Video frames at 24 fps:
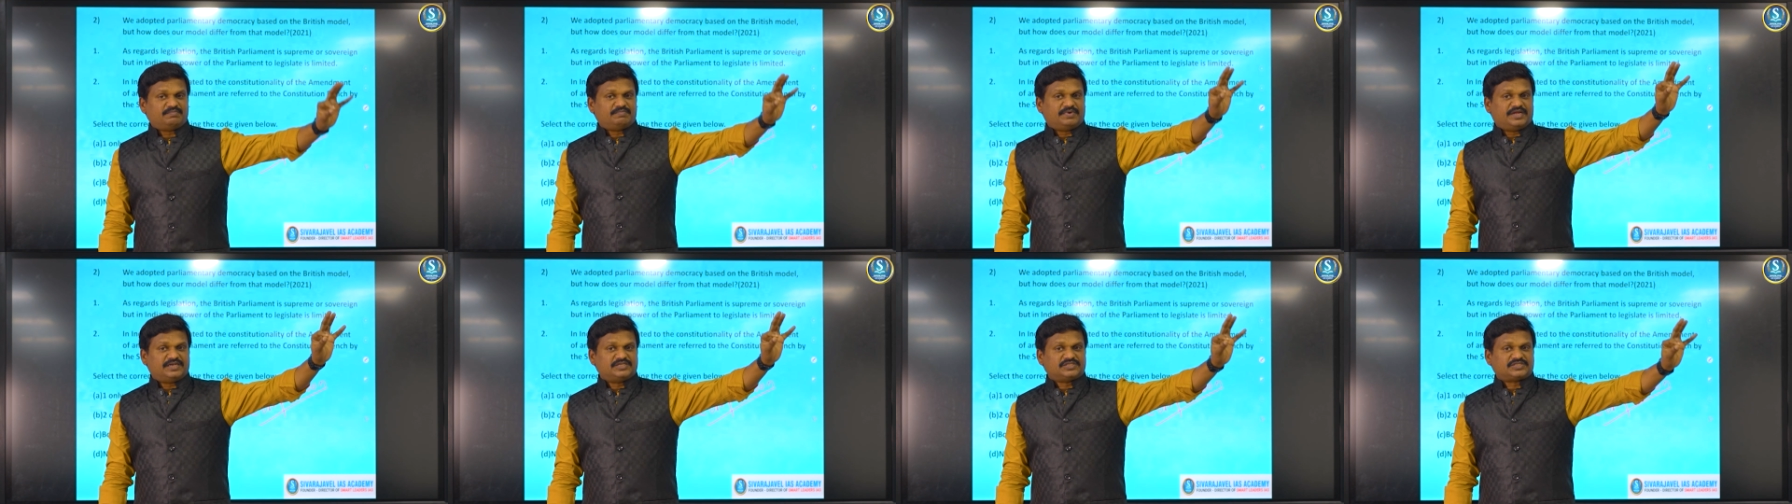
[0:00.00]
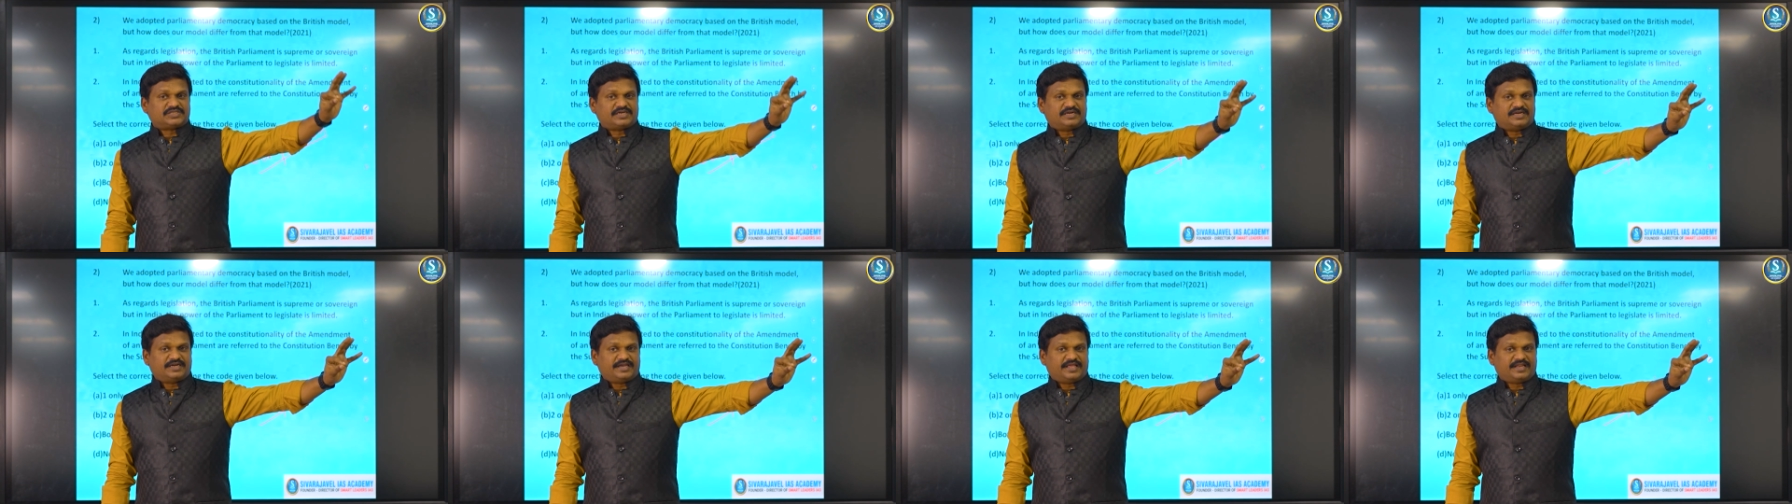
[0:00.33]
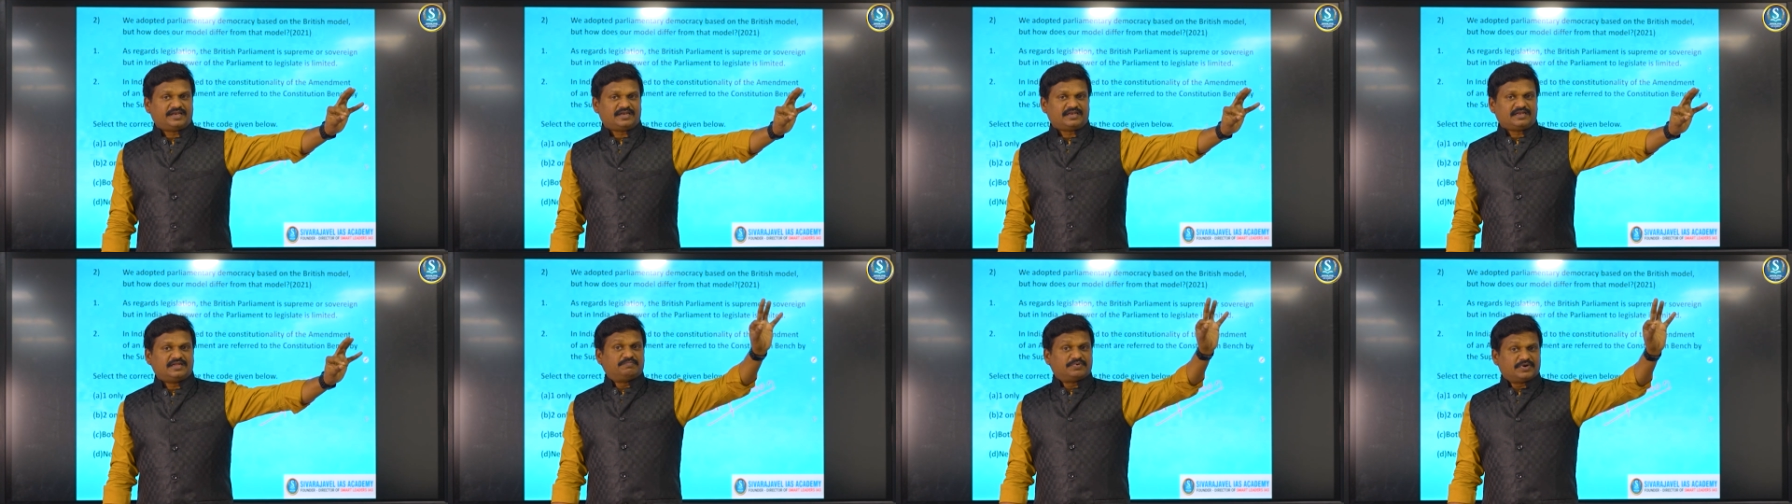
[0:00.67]
mentioned
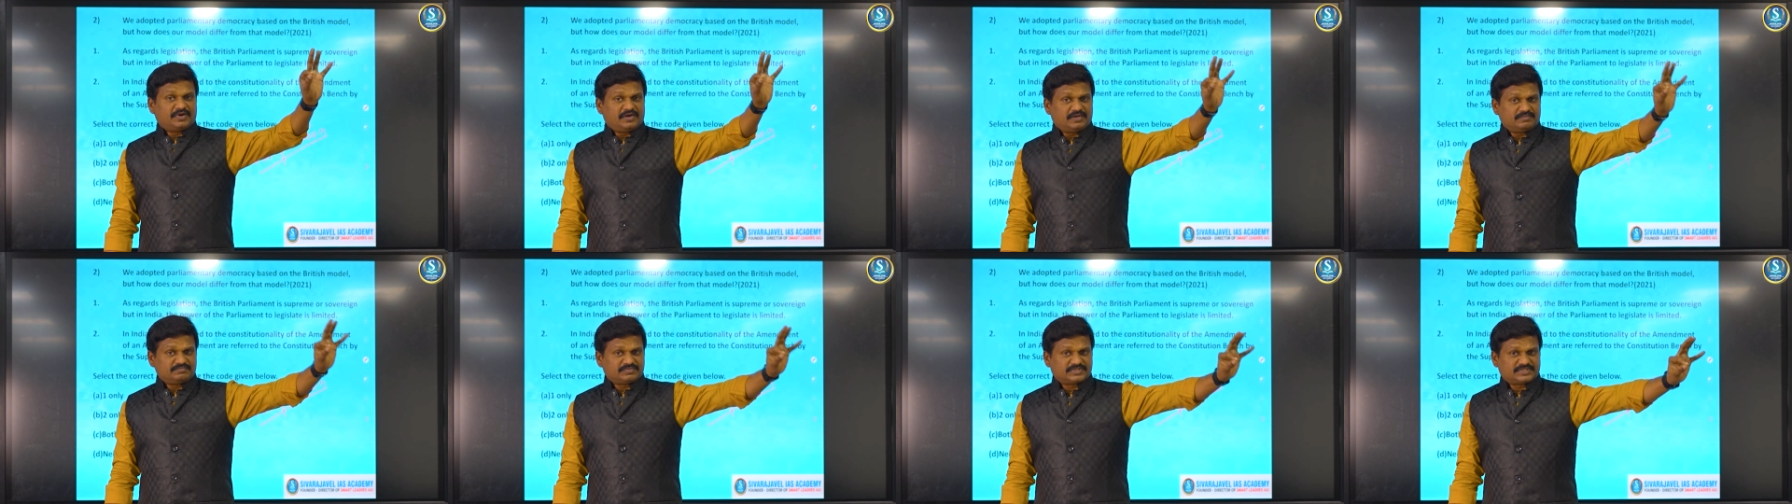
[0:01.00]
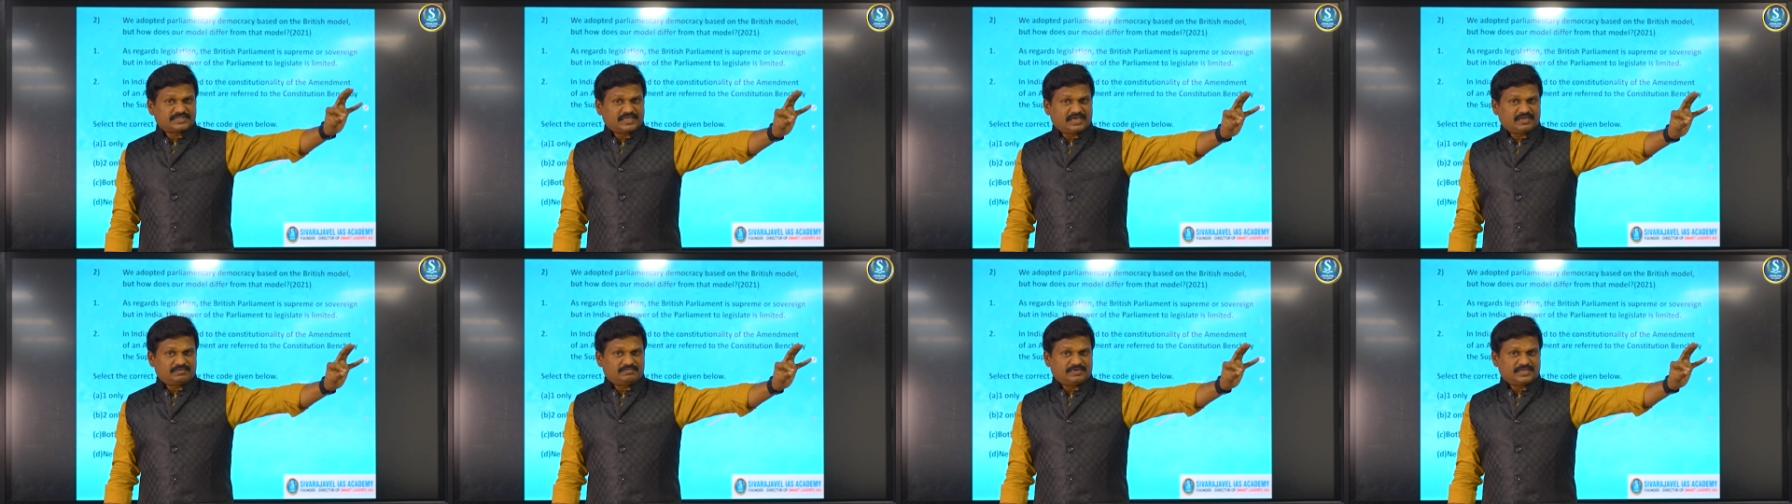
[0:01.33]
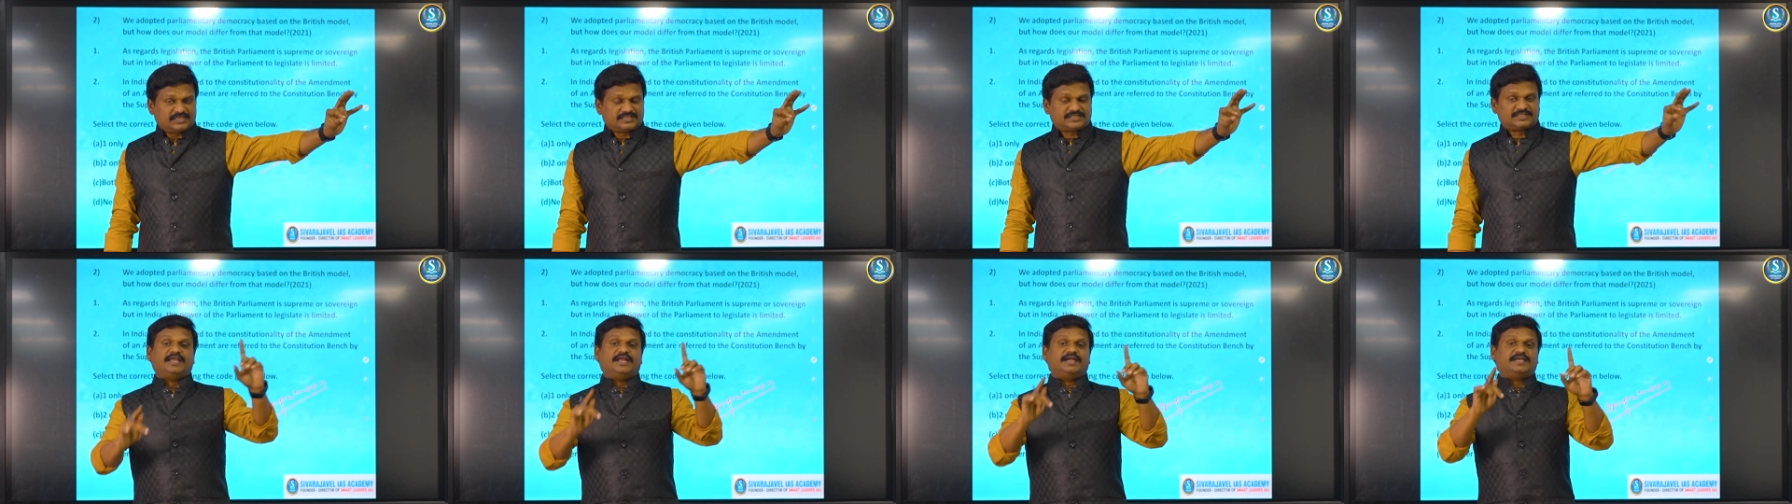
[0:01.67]
in prelim
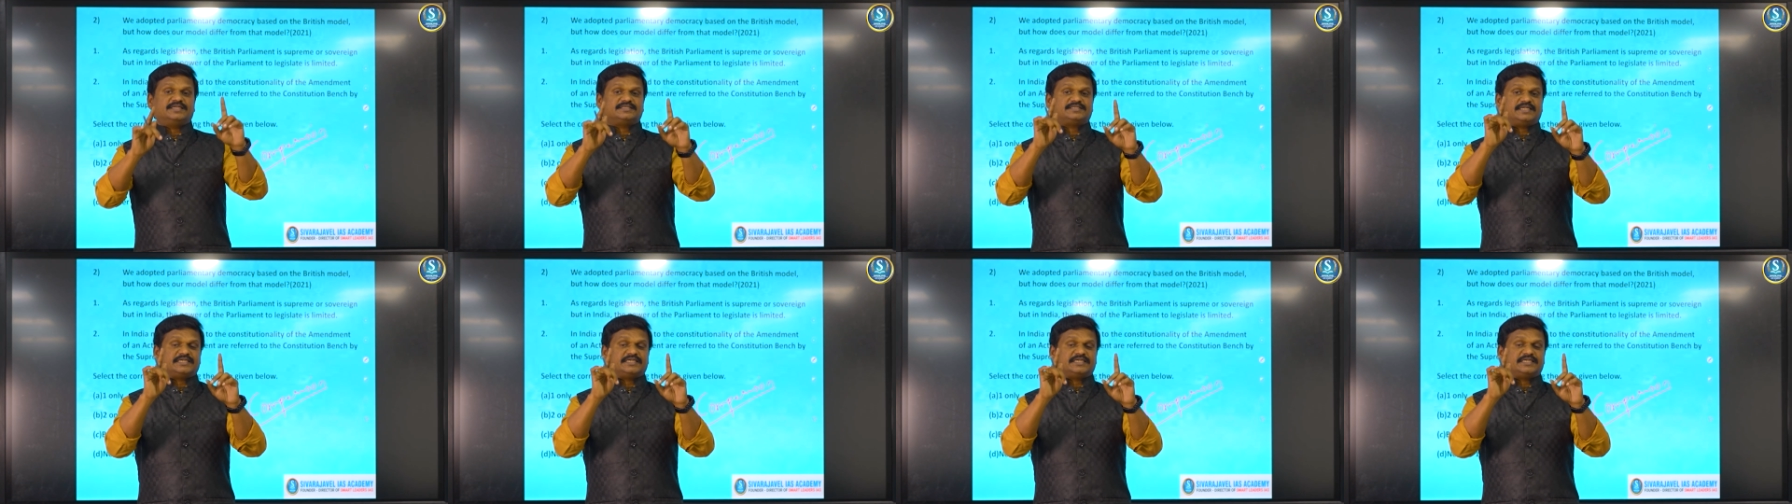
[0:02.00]
syllabus. It is